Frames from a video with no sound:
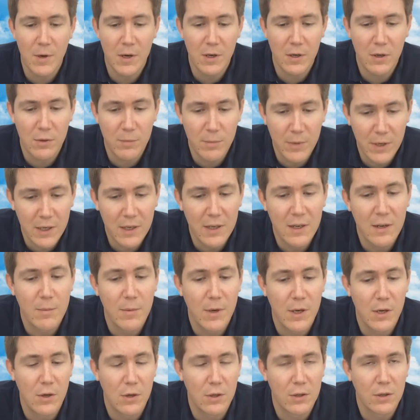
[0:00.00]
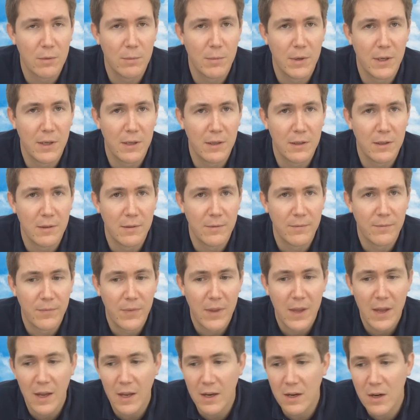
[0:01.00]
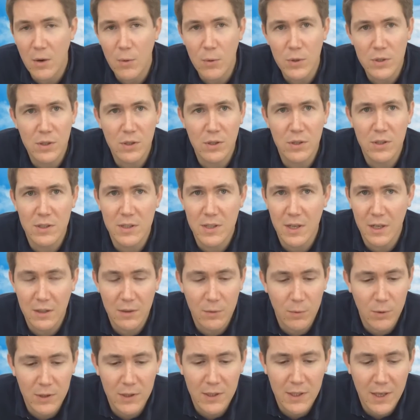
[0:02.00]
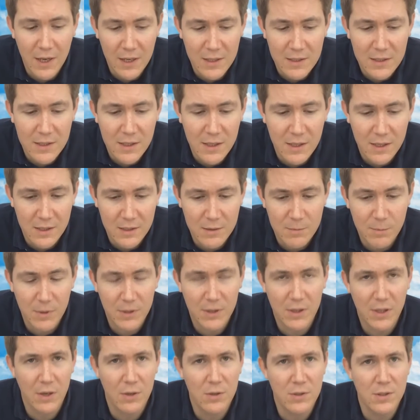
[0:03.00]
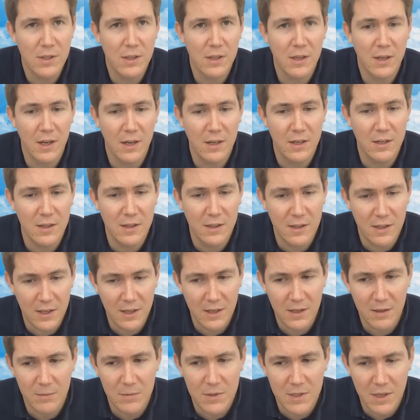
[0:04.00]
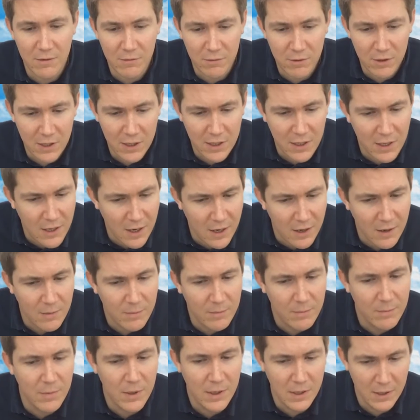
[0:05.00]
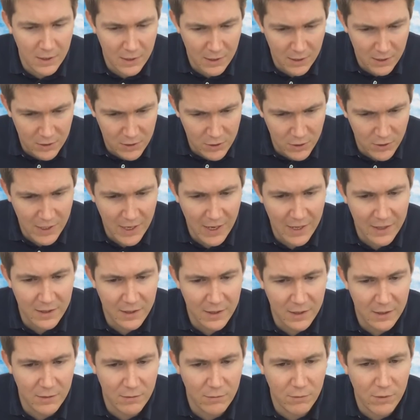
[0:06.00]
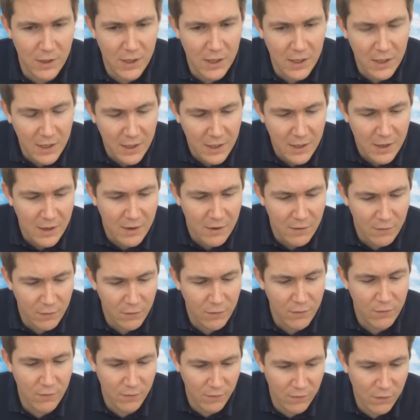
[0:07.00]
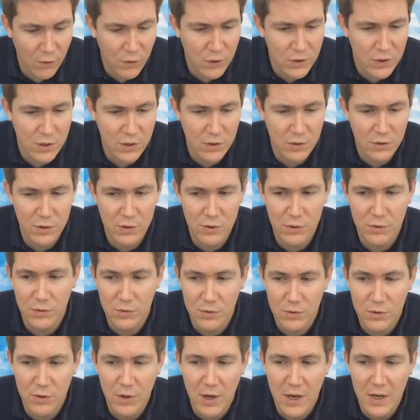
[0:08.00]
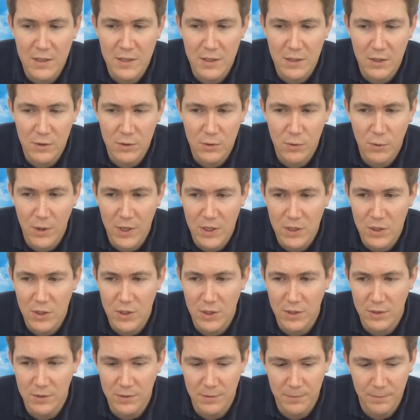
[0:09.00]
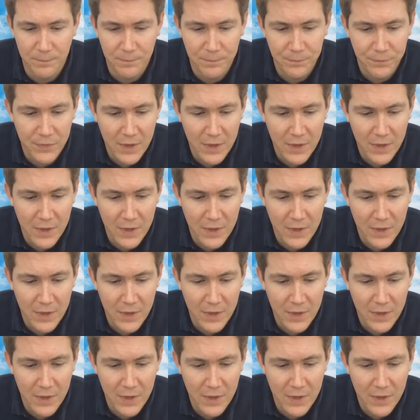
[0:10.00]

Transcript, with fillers: Am I committed? Am I not committed? And no one's going to tell you what the answer is, but those are the kind of themes that really come together and really force you to, to ask those questions.